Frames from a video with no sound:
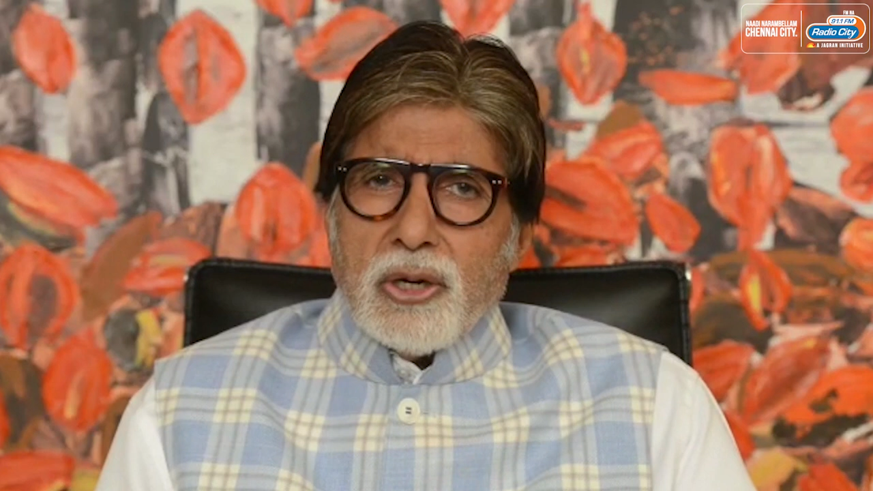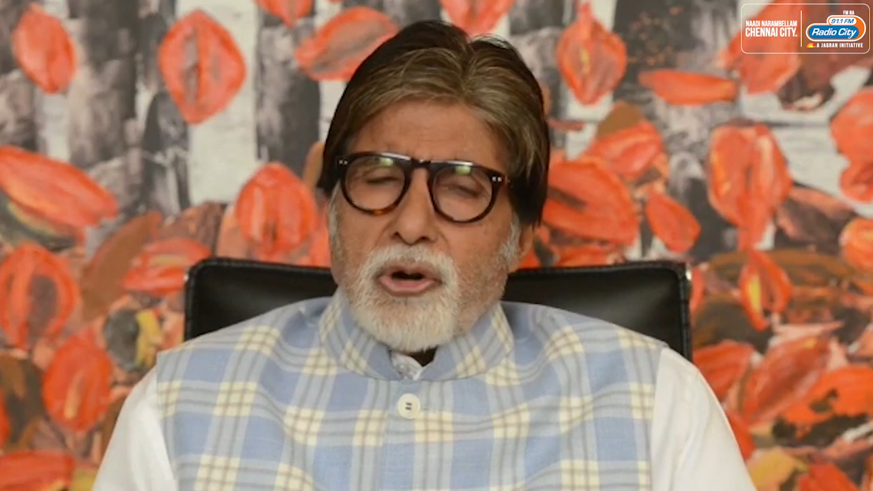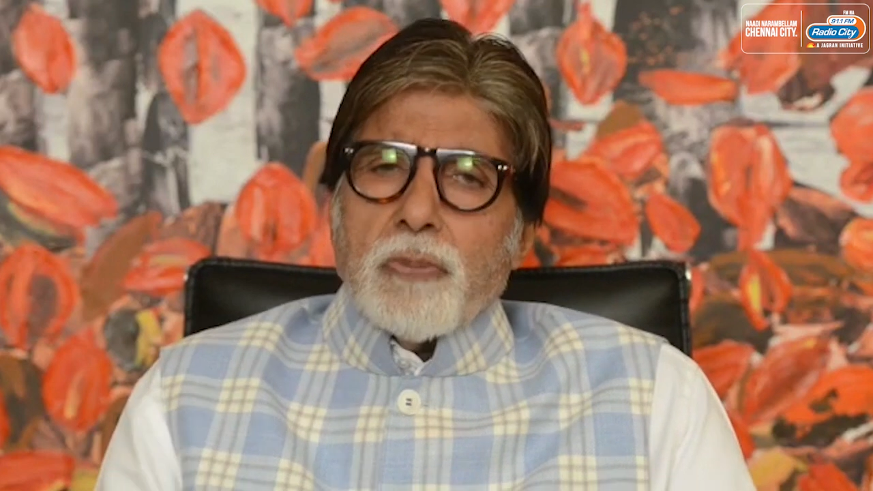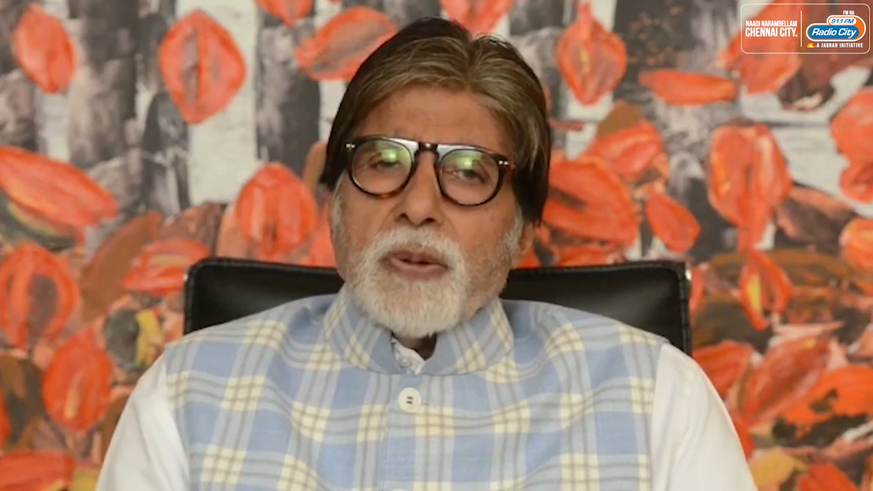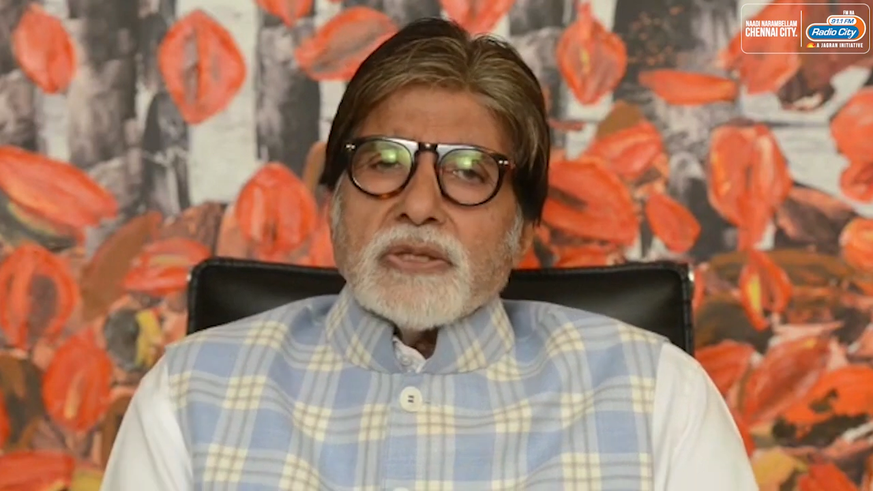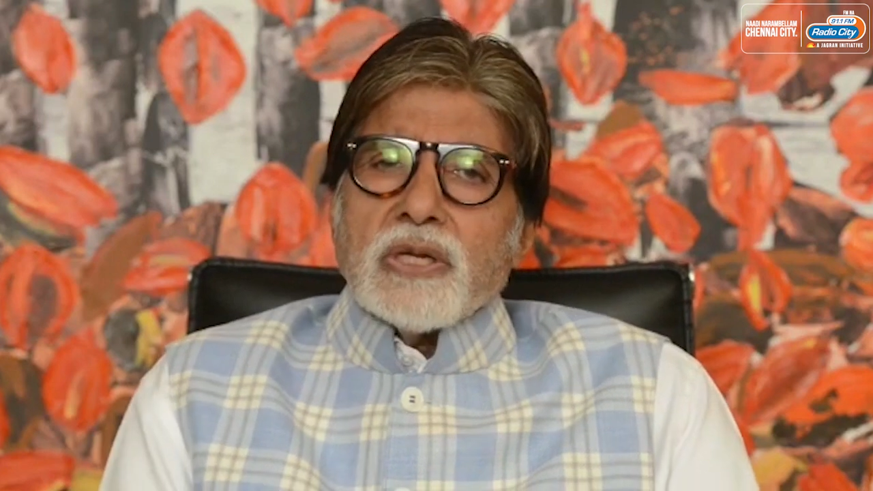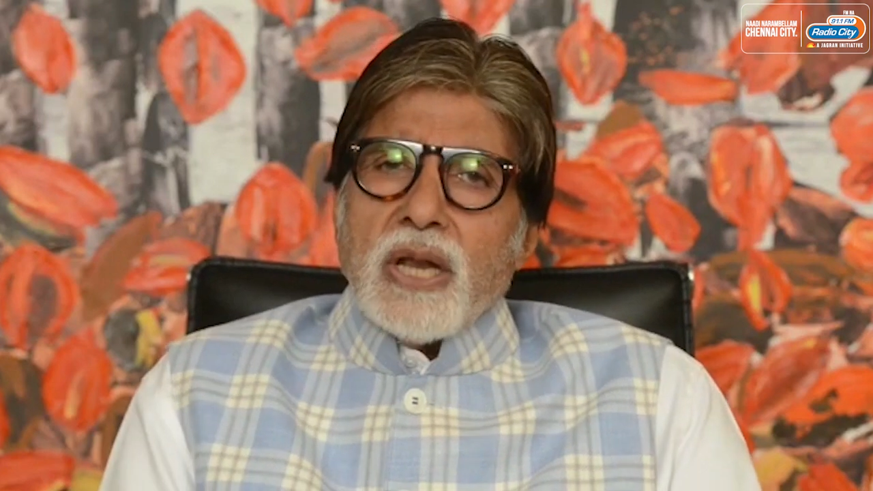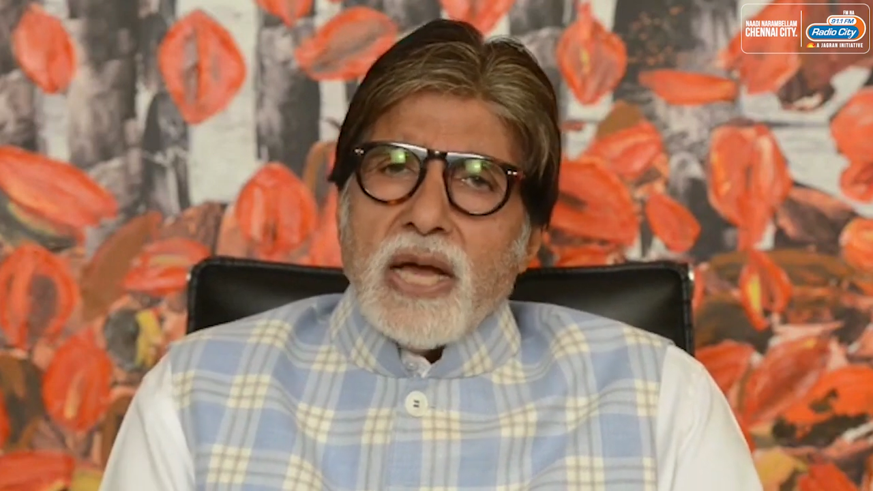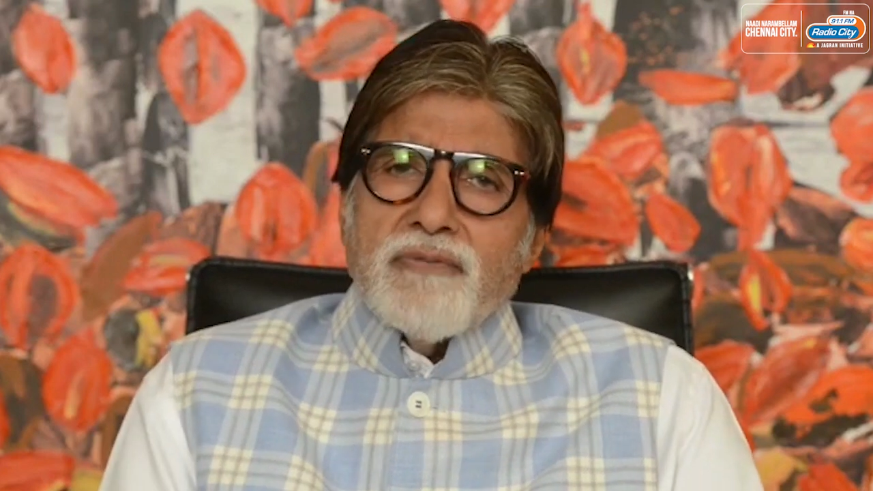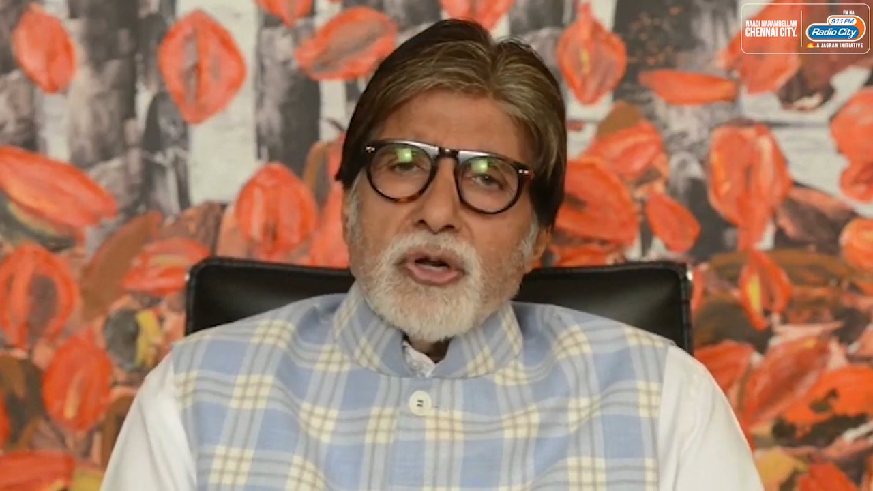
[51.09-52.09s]
crippling the
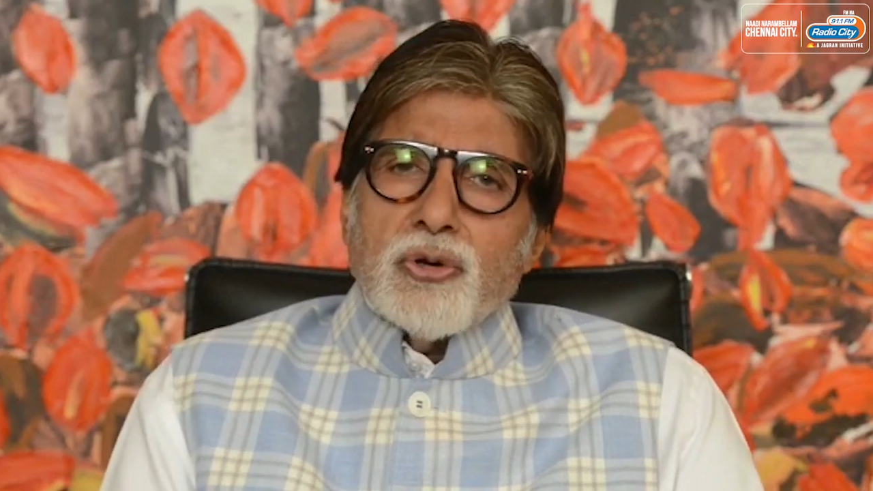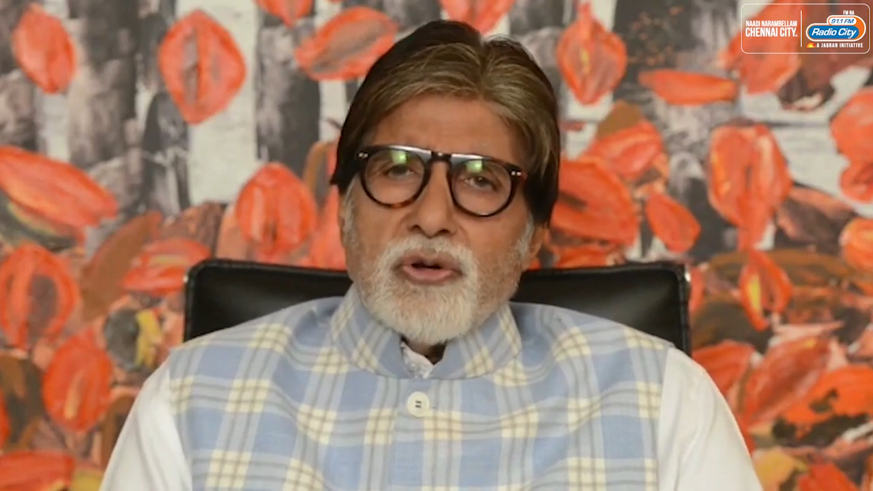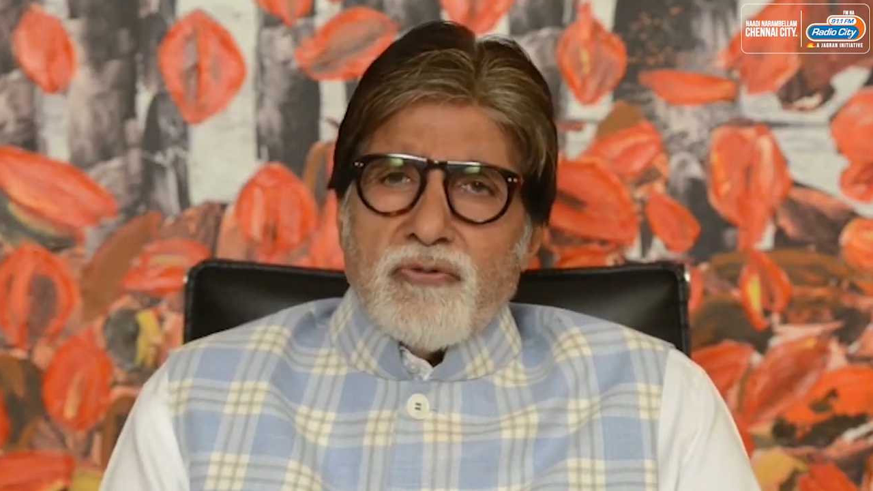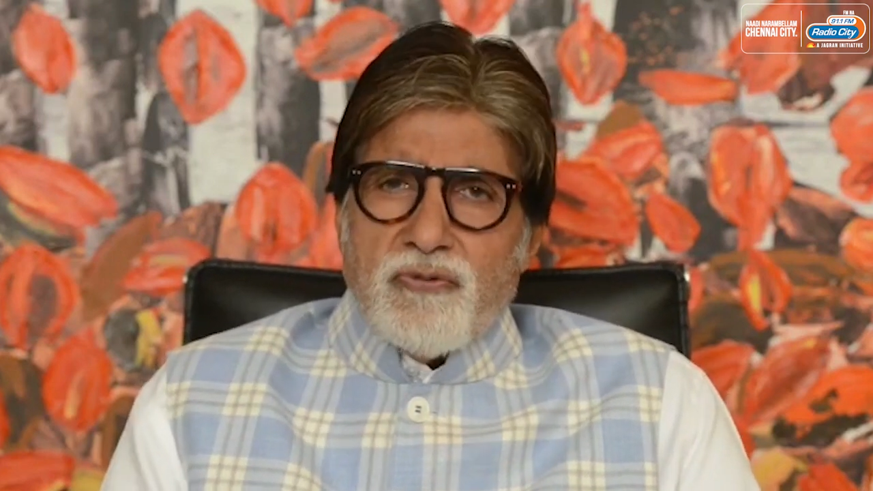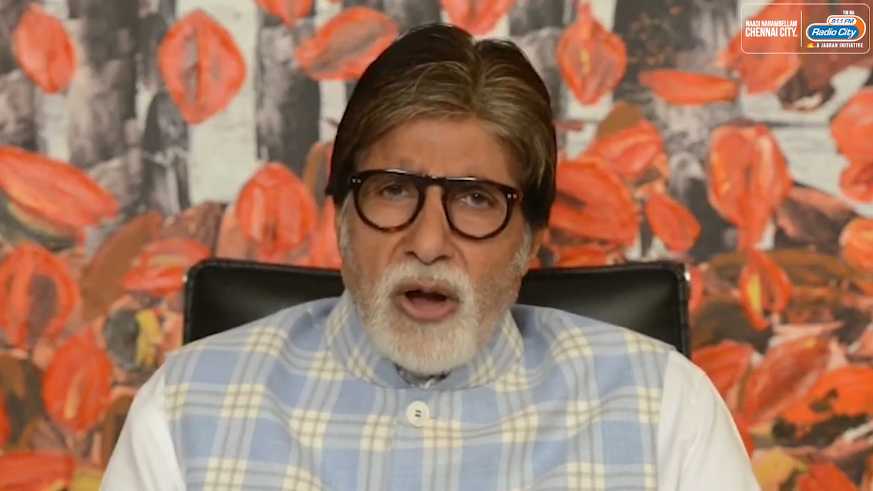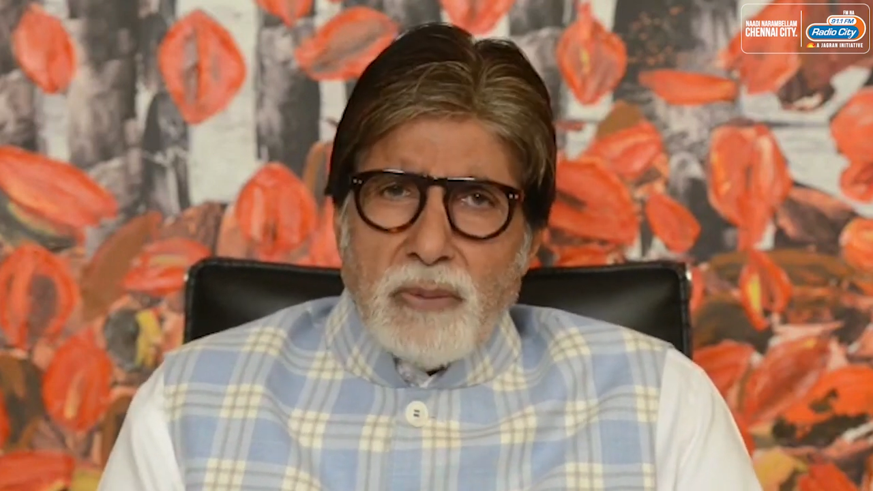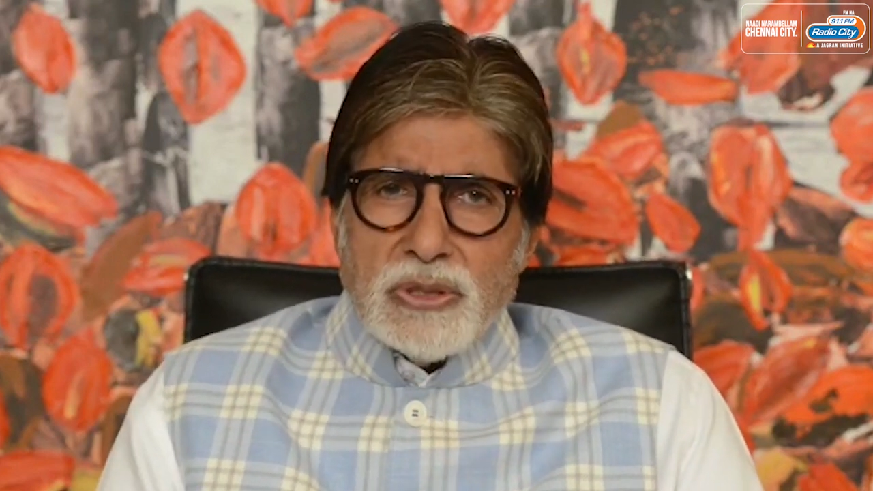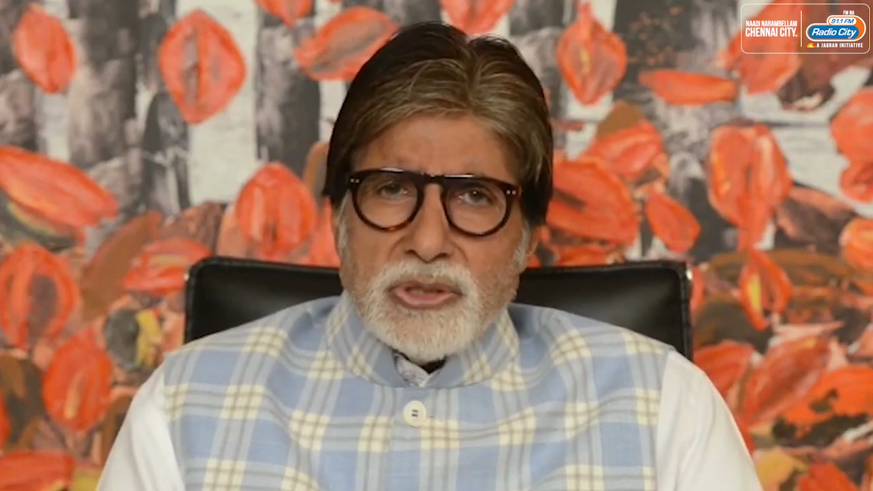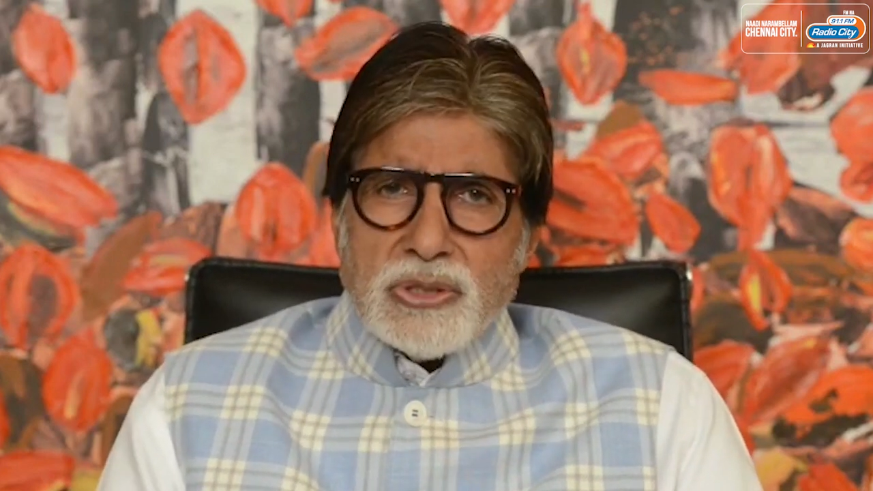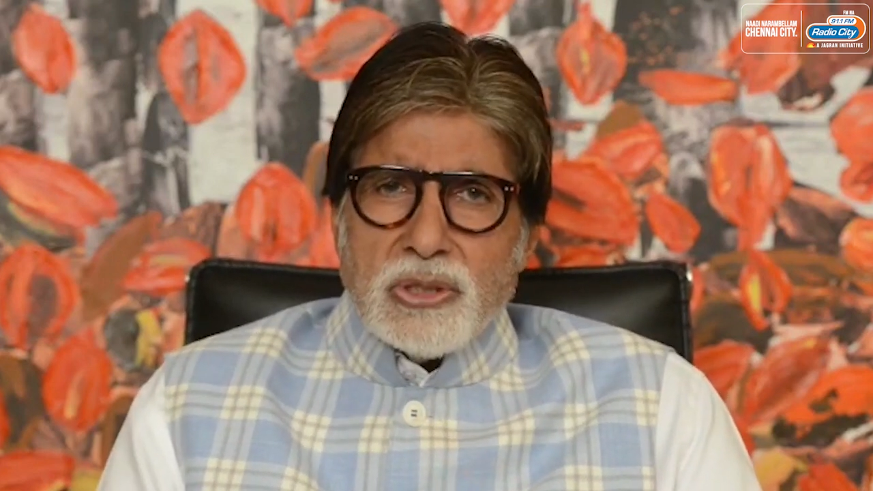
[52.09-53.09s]
livelihood of
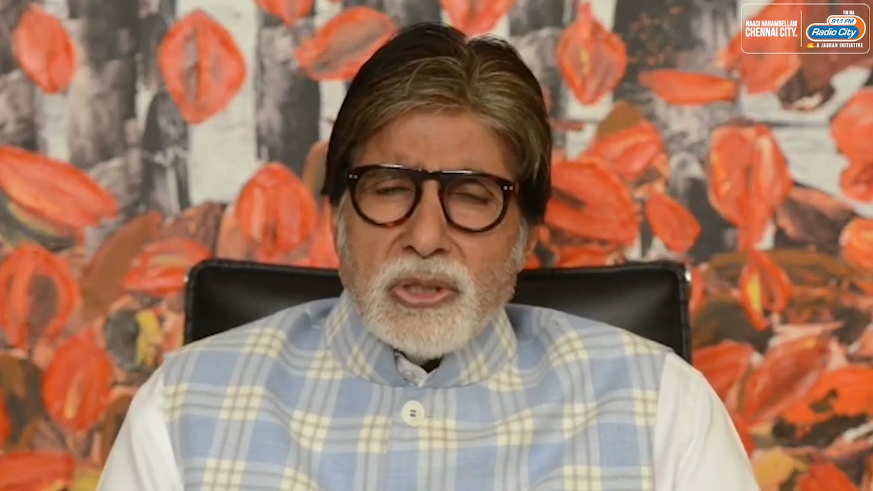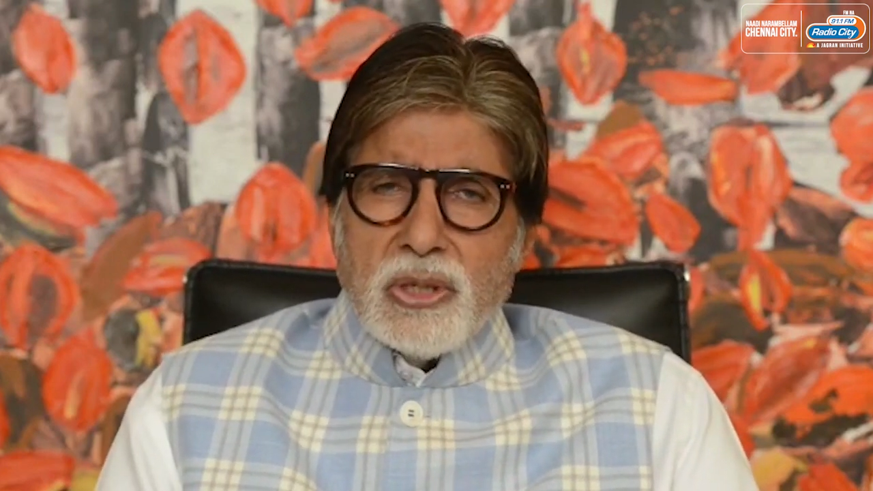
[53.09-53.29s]
farmers